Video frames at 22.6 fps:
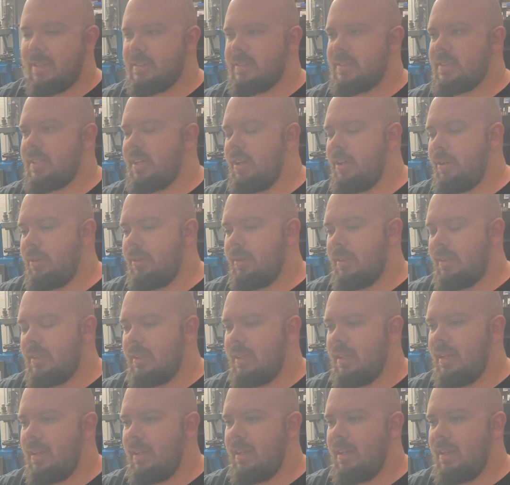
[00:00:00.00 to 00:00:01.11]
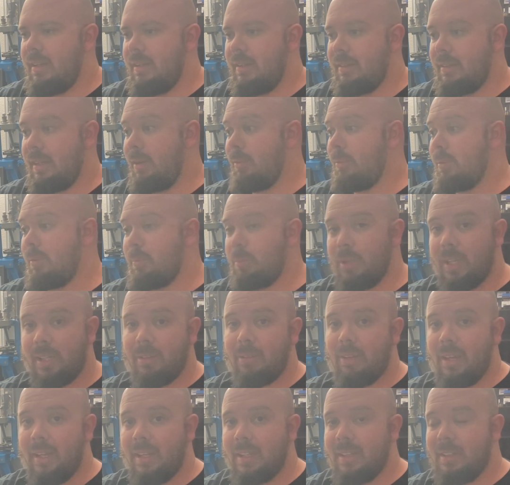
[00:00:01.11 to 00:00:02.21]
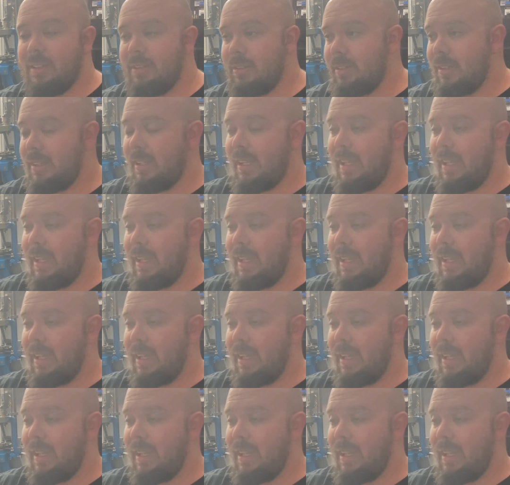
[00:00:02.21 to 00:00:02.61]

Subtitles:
So I want to break right into it